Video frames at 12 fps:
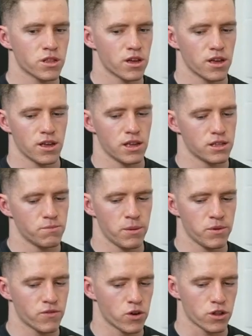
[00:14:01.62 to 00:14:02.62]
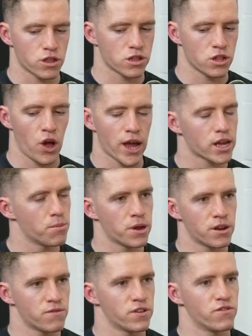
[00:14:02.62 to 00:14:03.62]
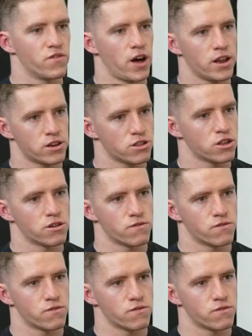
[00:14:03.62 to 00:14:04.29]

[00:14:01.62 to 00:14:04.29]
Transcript: that maybe you've got a slight competitive advantage in